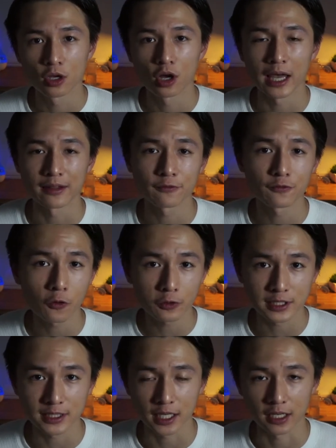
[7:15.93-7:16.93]
and
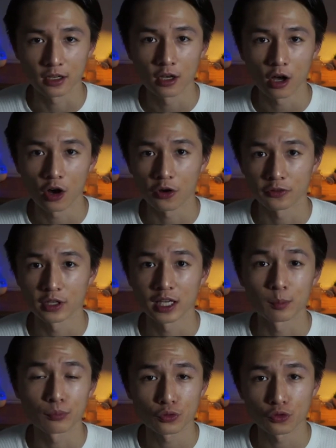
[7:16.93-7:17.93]
focusing on
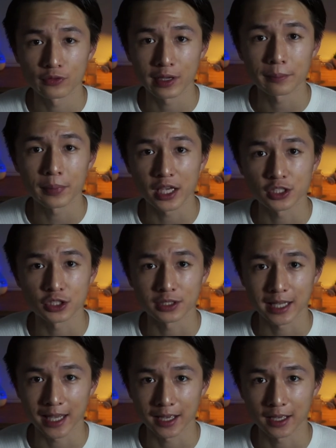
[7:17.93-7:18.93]
improving patient
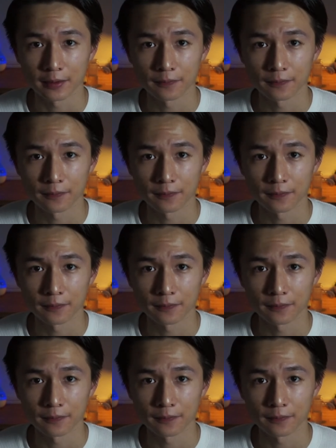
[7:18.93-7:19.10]
care.